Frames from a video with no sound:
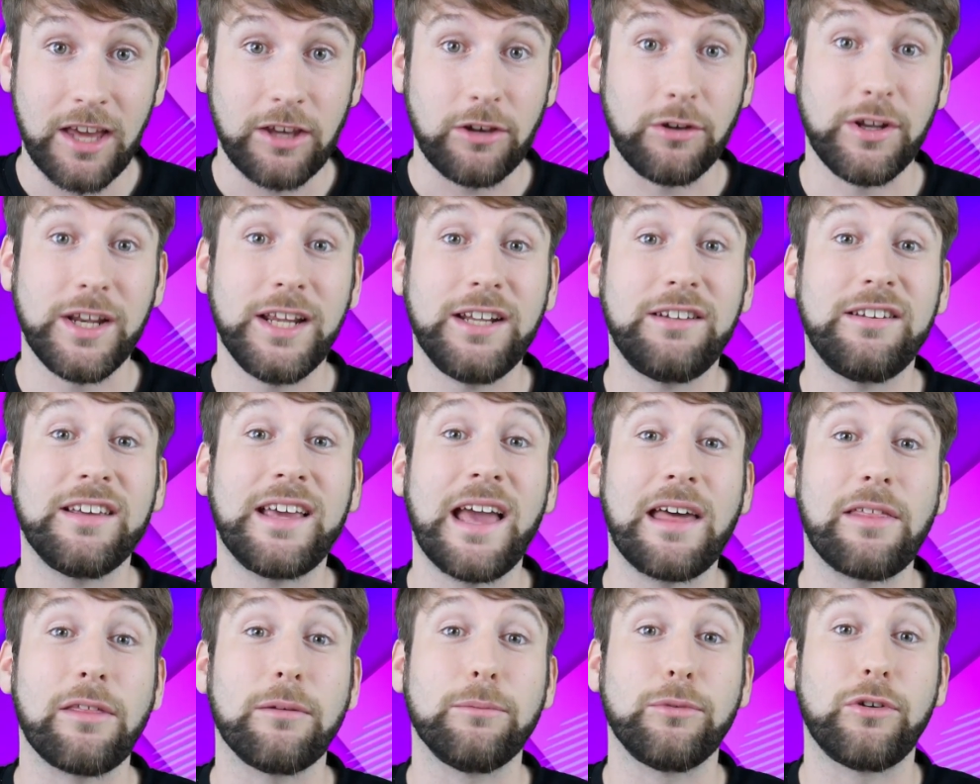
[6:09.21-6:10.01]
You need to
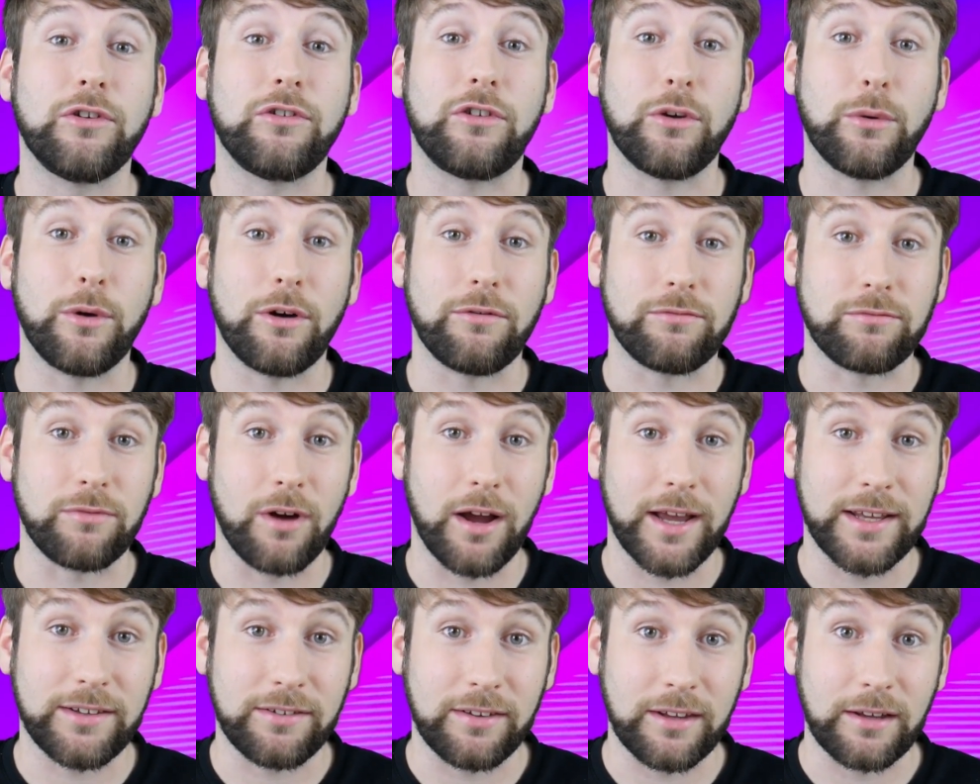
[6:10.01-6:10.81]
get them to do a
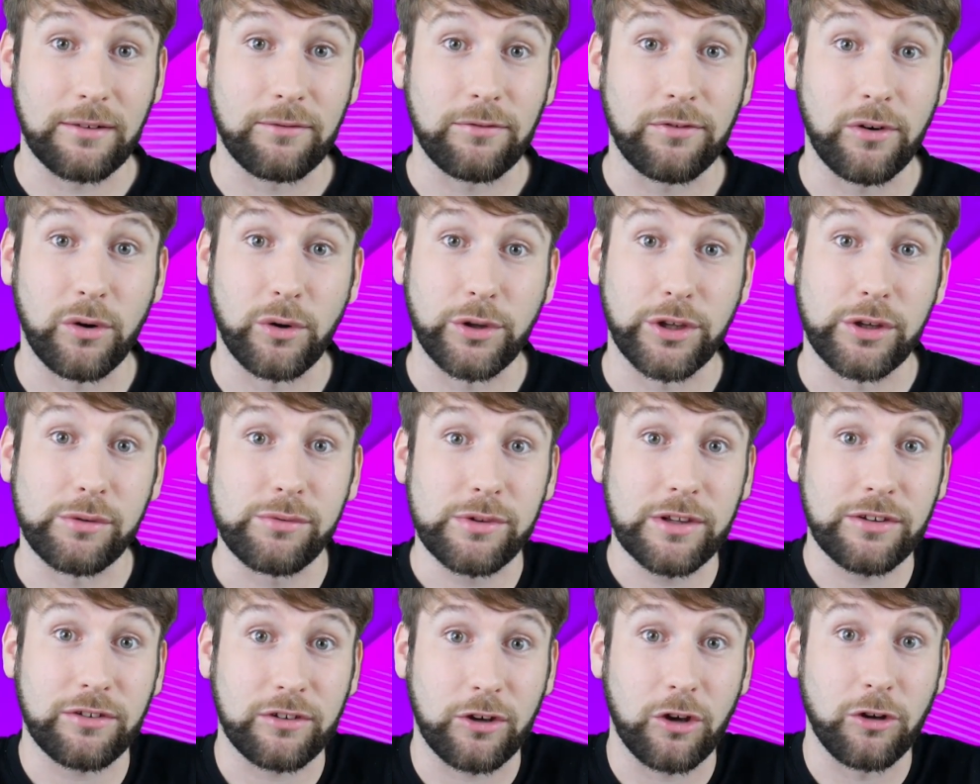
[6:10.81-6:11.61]
writing for you.
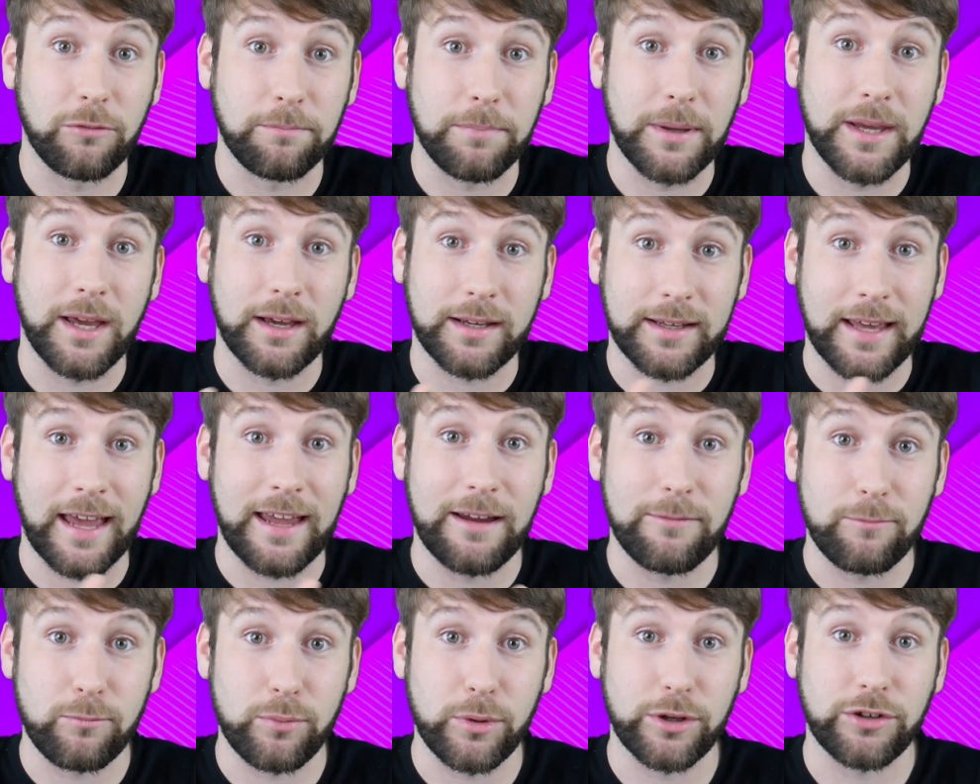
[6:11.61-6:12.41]
This could be a
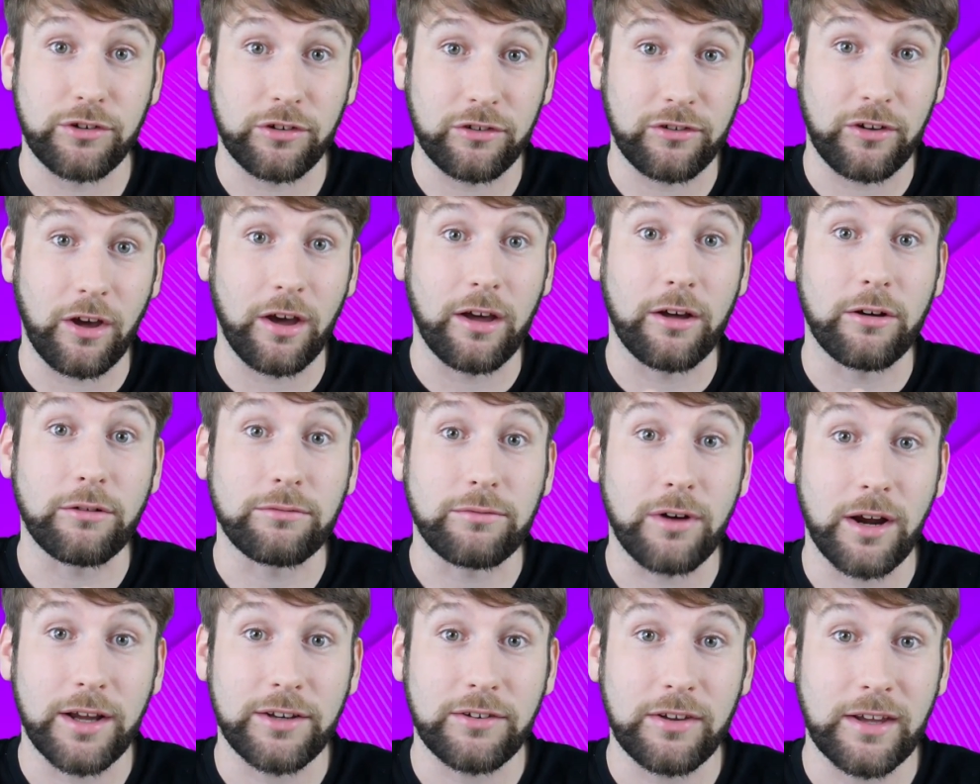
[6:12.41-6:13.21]
Cambridge-style
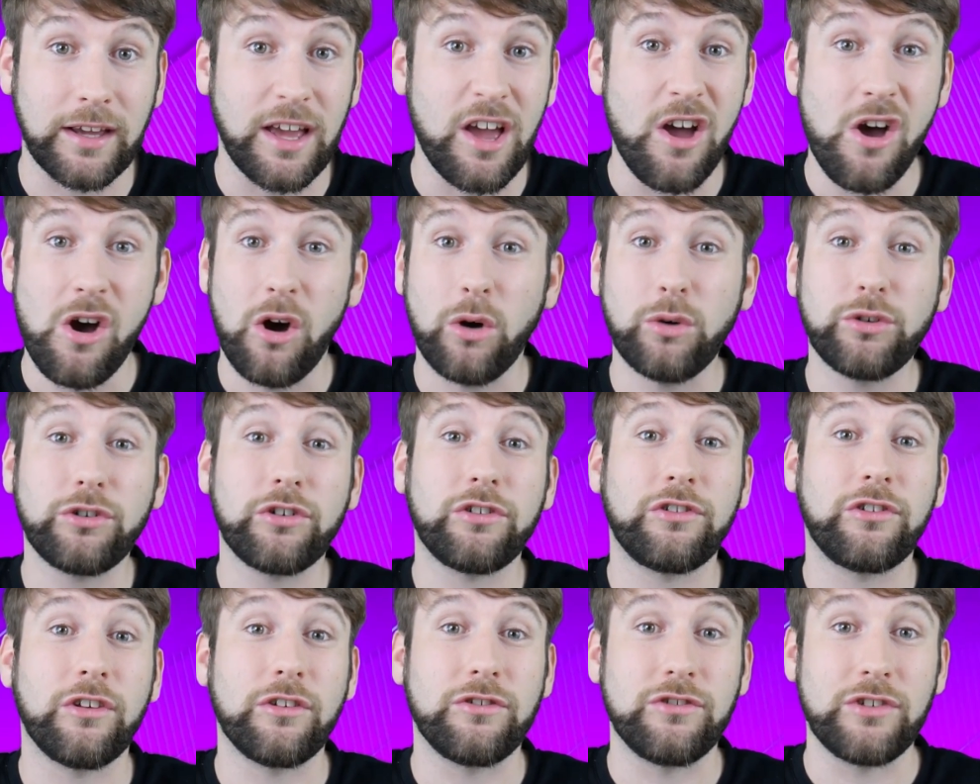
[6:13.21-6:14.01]
writing or
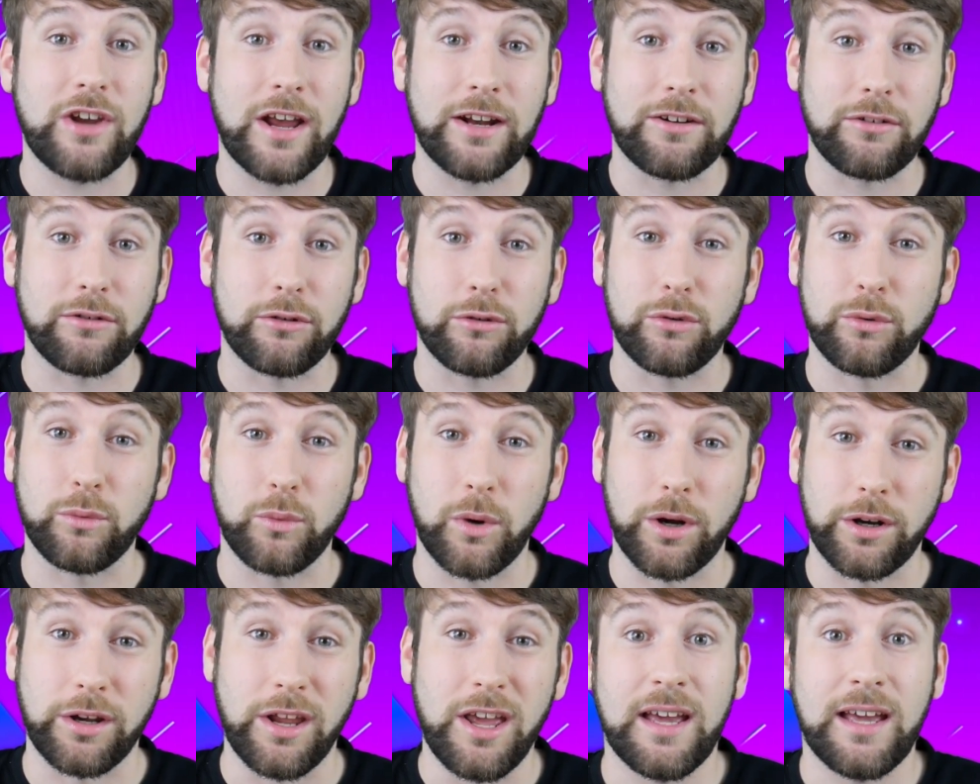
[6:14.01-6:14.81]
just a general
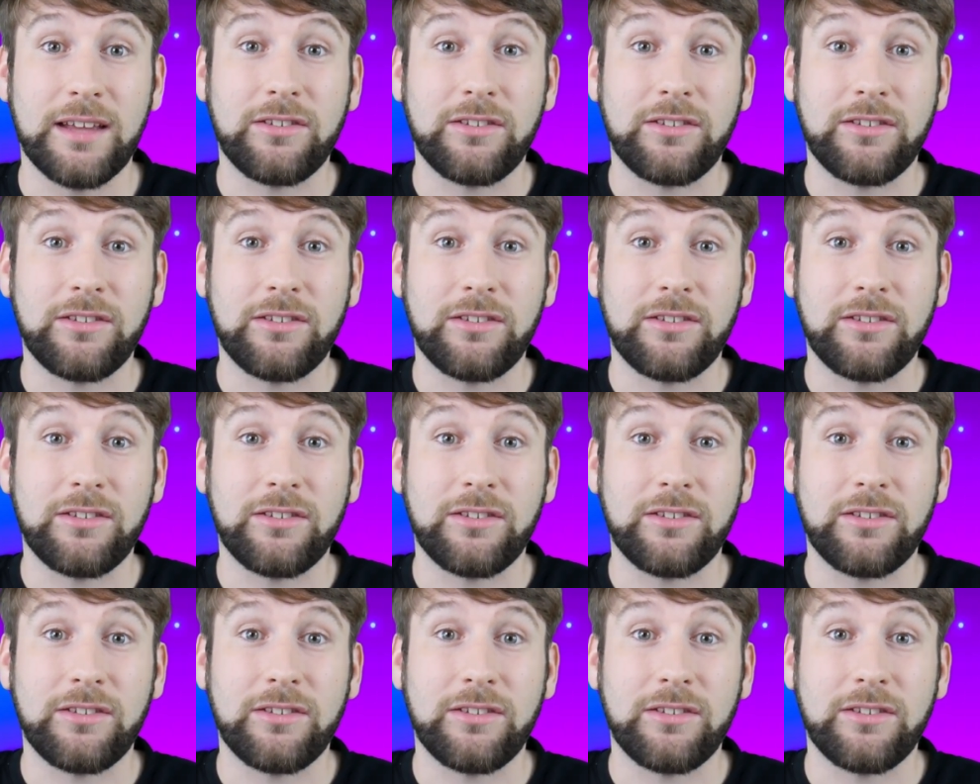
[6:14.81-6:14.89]
one.